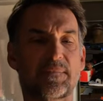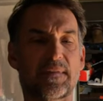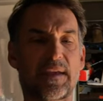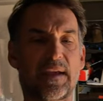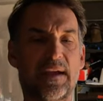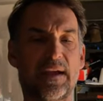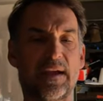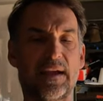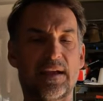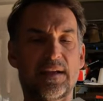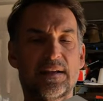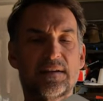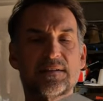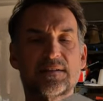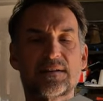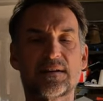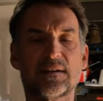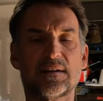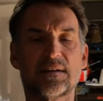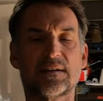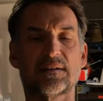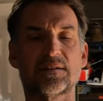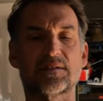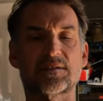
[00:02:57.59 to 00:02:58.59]

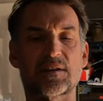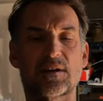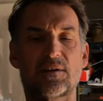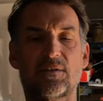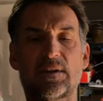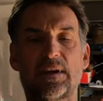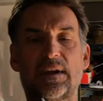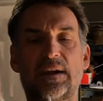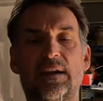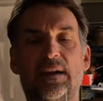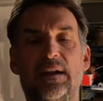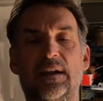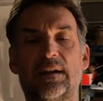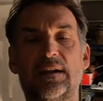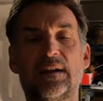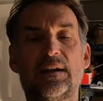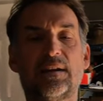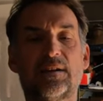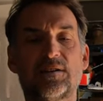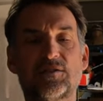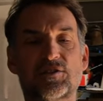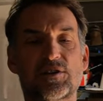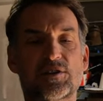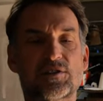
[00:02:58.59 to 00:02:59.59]
And so, it
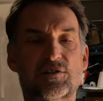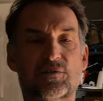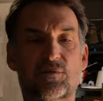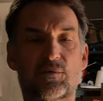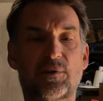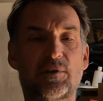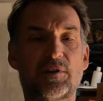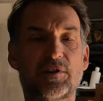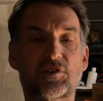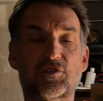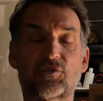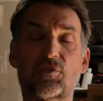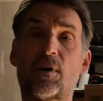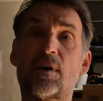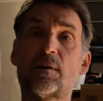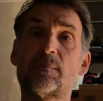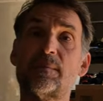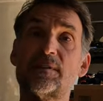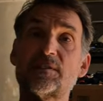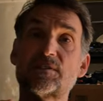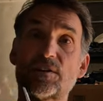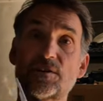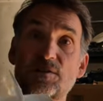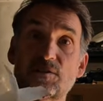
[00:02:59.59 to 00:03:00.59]
is just really strong,
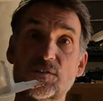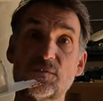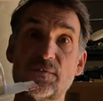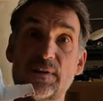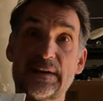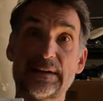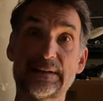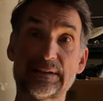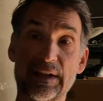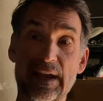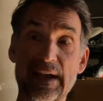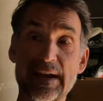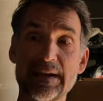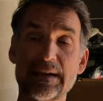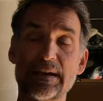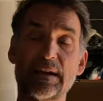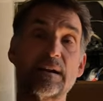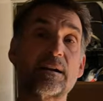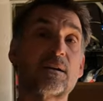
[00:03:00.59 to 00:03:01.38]
but it's also very light.